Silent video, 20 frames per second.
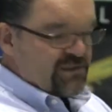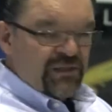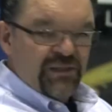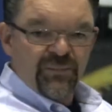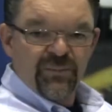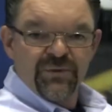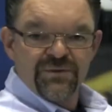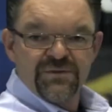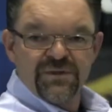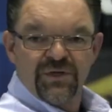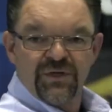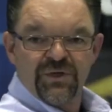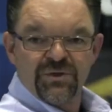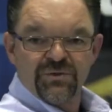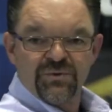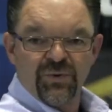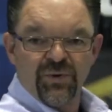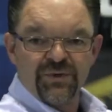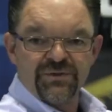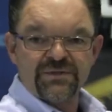an input to the
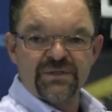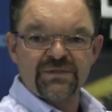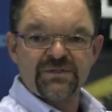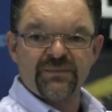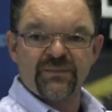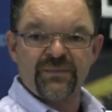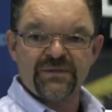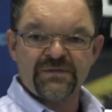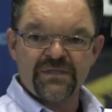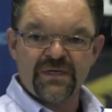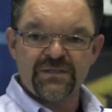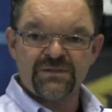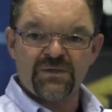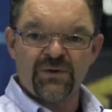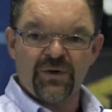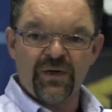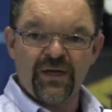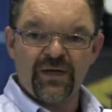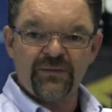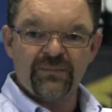control system that says
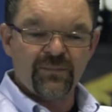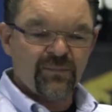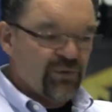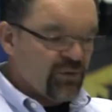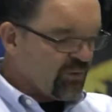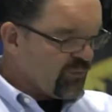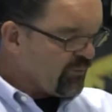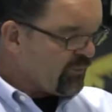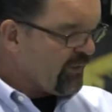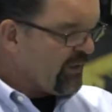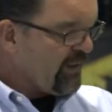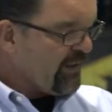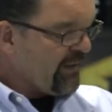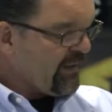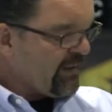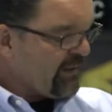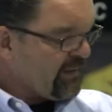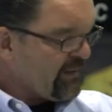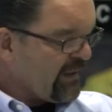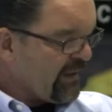go ahead and move.
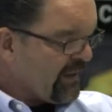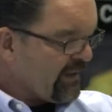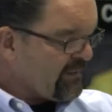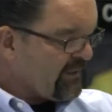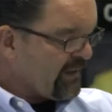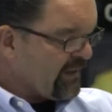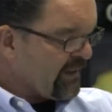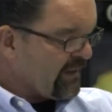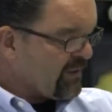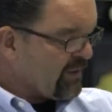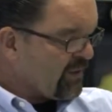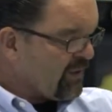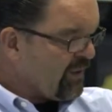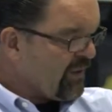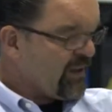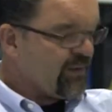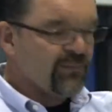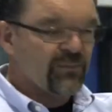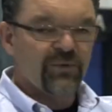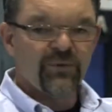And then I, then I can go
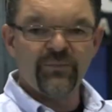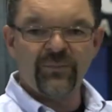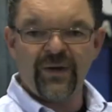ahead and move